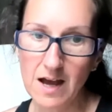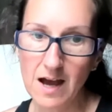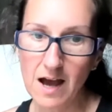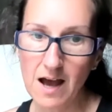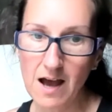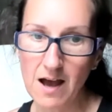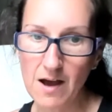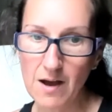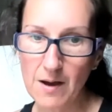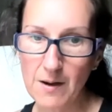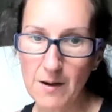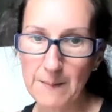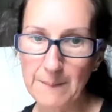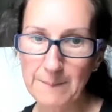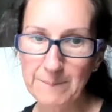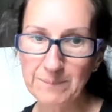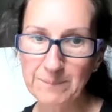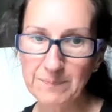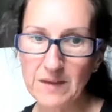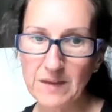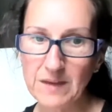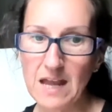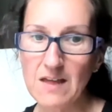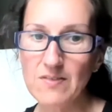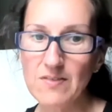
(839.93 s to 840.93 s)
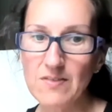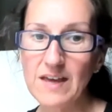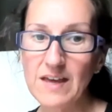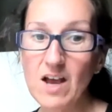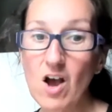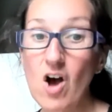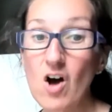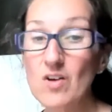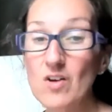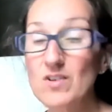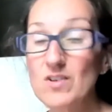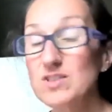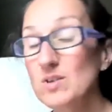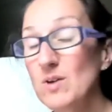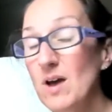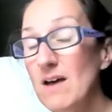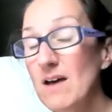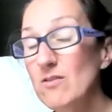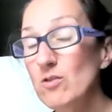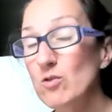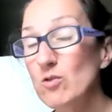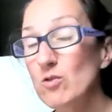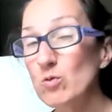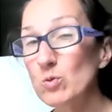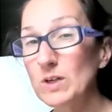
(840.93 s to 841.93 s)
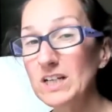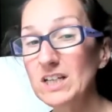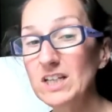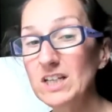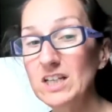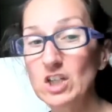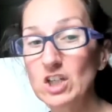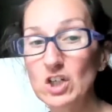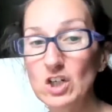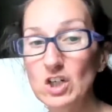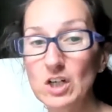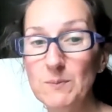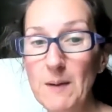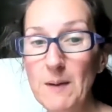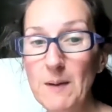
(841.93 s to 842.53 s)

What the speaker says: They also have a really good,